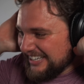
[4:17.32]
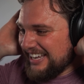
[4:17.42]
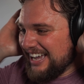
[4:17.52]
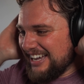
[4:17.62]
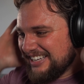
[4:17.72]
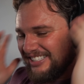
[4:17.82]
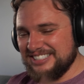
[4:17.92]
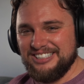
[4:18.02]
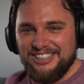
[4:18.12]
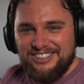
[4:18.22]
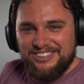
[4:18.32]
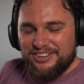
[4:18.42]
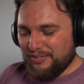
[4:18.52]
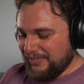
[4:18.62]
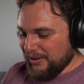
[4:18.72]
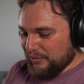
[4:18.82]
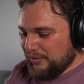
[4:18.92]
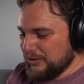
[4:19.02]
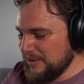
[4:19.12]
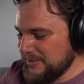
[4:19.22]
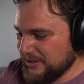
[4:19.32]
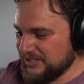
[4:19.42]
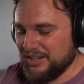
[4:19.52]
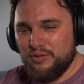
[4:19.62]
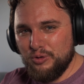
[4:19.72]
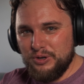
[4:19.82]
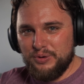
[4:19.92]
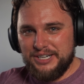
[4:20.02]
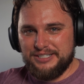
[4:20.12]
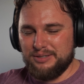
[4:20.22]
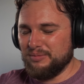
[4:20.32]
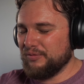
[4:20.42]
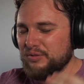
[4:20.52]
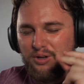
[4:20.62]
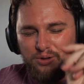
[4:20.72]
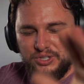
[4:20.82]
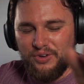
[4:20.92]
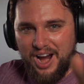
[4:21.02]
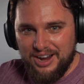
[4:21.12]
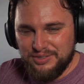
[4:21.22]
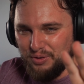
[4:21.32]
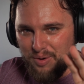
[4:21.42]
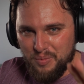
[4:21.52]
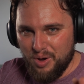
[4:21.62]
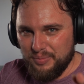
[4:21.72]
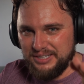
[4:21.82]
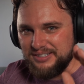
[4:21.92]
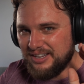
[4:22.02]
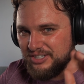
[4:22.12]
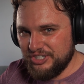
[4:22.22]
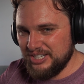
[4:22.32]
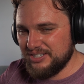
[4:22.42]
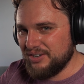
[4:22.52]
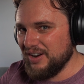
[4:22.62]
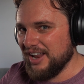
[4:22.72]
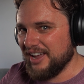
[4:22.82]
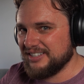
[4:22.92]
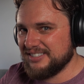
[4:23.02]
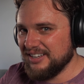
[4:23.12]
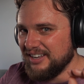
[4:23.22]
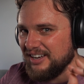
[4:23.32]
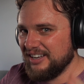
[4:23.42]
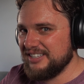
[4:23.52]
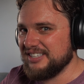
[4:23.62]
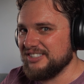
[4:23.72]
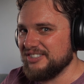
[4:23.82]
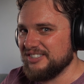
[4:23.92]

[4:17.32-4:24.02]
Guys, look, feel the music, feel the rhythm. Close your eyes for a moment and just relax. Listen to